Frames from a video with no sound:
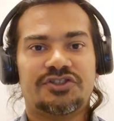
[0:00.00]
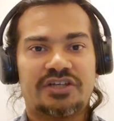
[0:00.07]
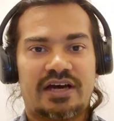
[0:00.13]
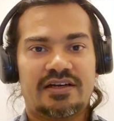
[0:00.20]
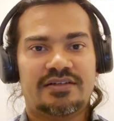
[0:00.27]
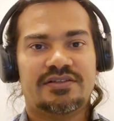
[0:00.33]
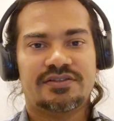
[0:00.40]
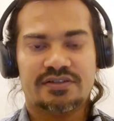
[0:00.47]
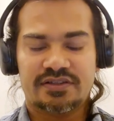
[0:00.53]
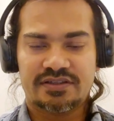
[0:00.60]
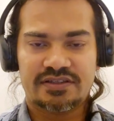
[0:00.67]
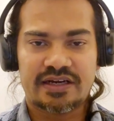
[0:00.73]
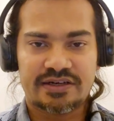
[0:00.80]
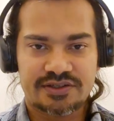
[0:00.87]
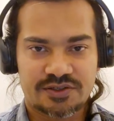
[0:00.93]
challenge the
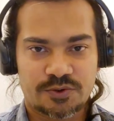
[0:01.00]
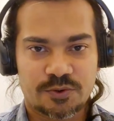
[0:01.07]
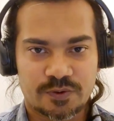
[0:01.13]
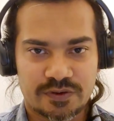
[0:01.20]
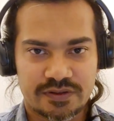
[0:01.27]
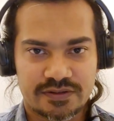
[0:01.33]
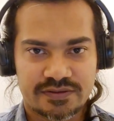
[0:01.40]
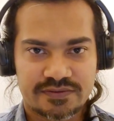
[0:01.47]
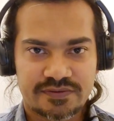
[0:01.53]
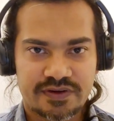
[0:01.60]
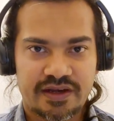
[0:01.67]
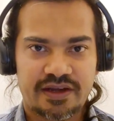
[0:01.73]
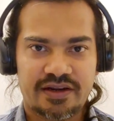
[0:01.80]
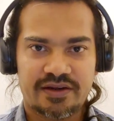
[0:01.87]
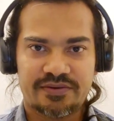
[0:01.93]
status quo,
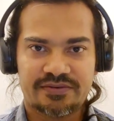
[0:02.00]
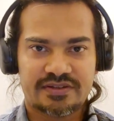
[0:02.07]
right?